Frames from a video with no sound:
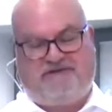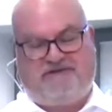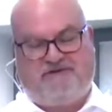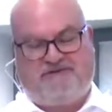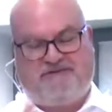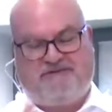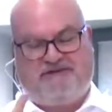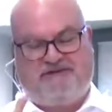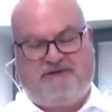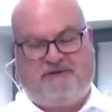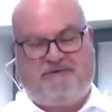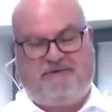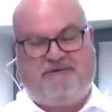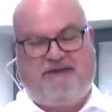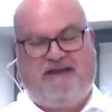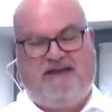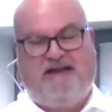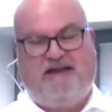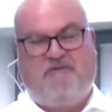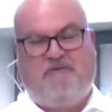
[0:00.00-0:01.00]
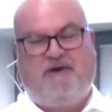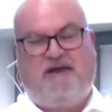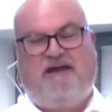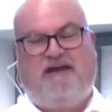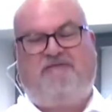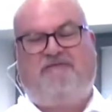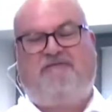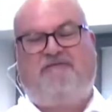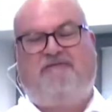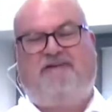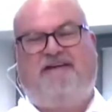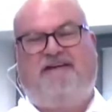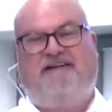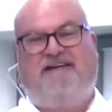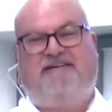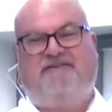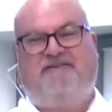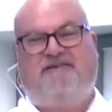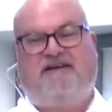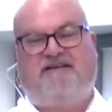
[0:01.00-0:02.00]
Excuse me, sorry. We have
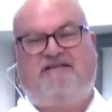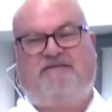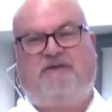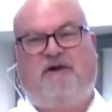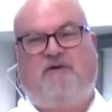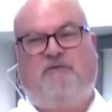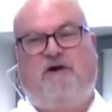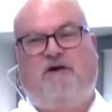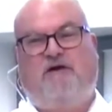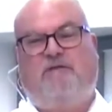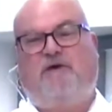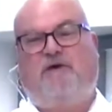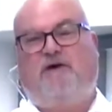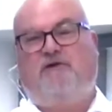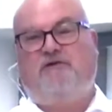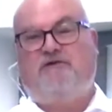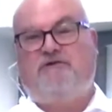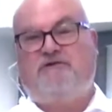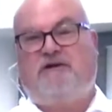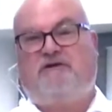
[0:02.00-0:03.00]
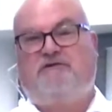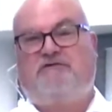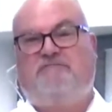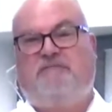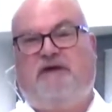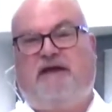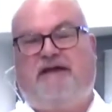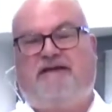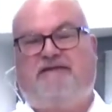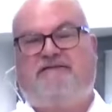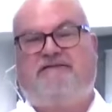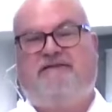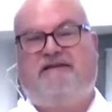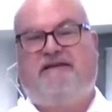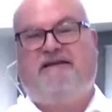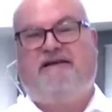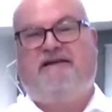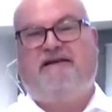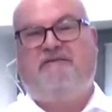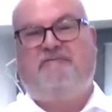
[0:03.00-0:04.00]
to examine around about 2,000 bags
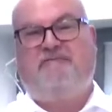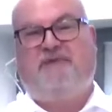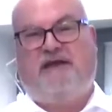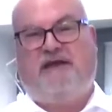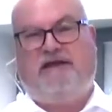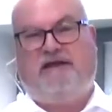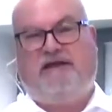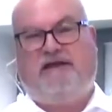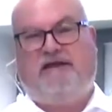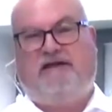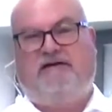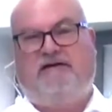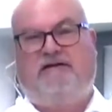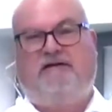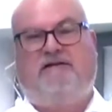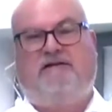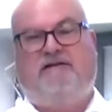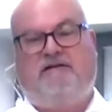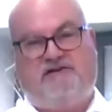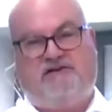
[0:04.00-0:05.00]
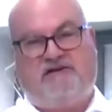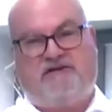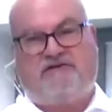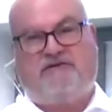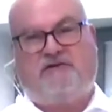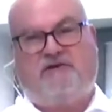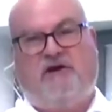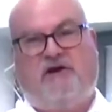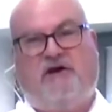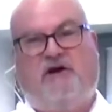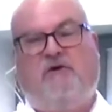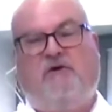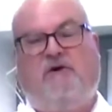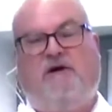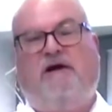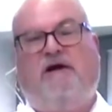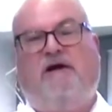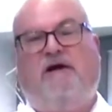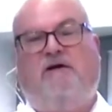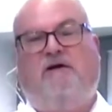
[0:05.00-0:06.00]
per year, just to know
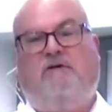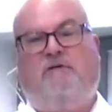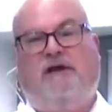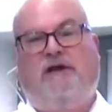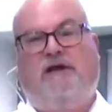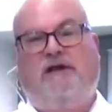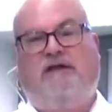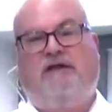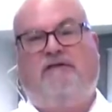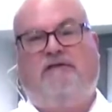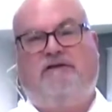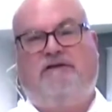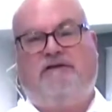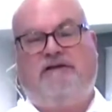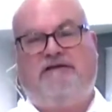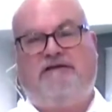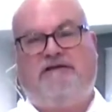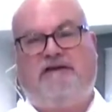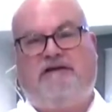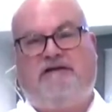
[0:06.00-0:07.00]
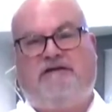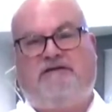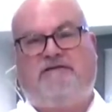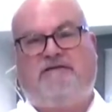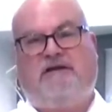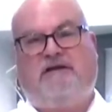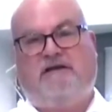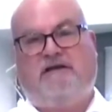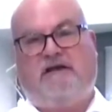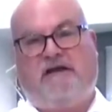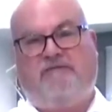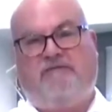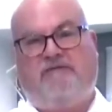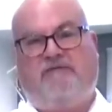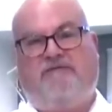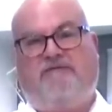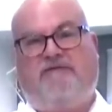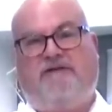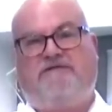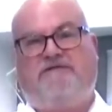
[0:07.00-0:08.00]
really the details and
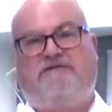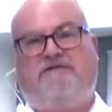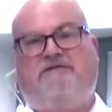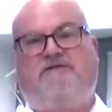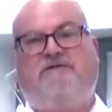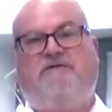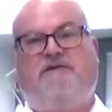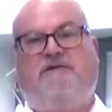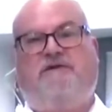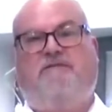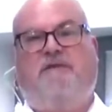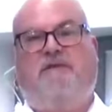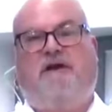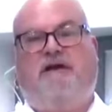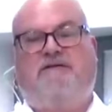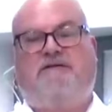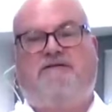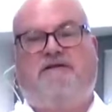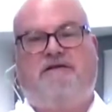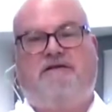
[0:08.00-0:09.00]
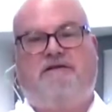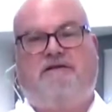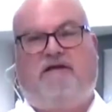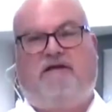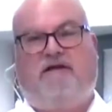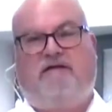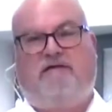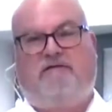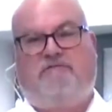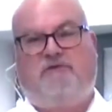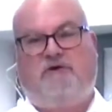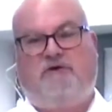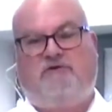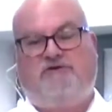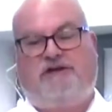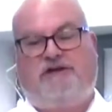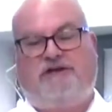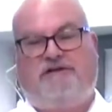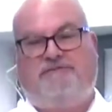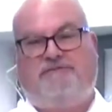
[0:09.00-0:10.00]
if it fits to the demands inside the
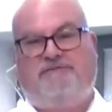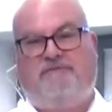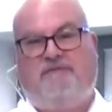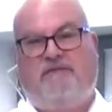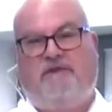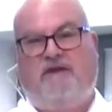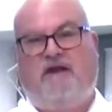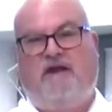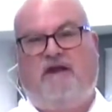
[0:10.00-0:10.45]
project.